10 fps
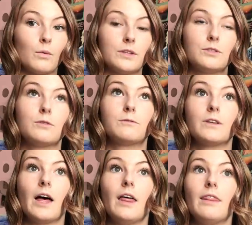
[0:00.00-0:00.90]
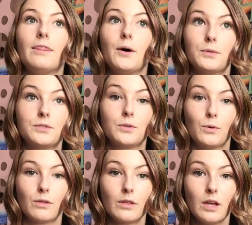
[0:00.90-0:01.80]
Once you've done those two
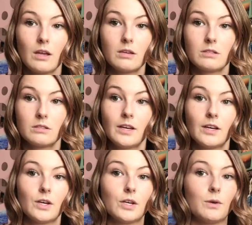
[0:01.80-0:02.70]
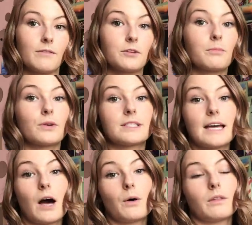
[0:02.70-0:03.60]
things, you have to print
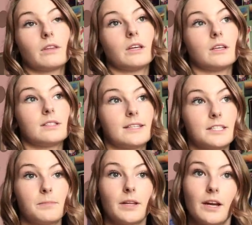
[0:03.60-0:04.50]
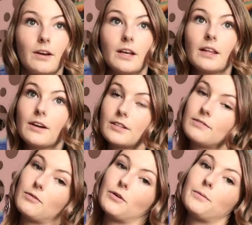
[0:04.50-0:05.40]
out the disciplinary clearance
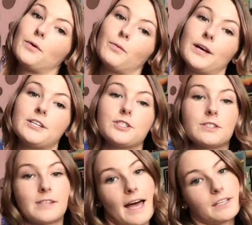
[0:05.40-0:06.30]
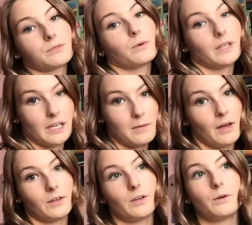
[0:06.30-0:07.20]
form, which SAS will
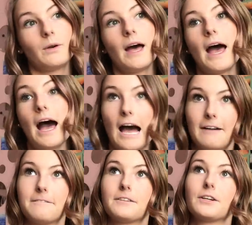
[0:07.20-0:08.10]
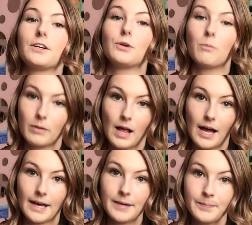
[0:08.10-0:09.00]
email you after you
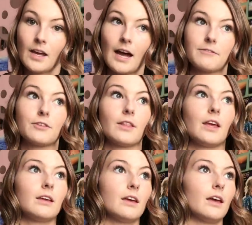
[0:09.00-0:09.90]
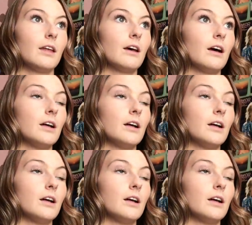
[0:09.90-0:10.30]
apply, after they get